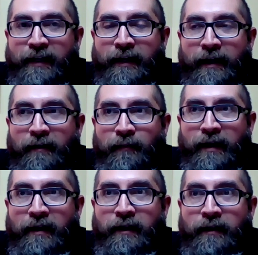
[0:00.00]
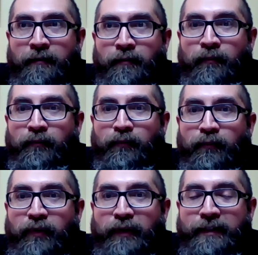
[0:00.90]
I am a
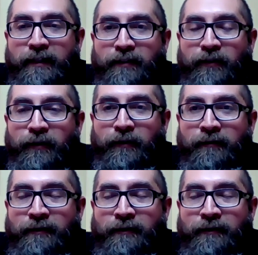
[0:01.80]
pre-doctoral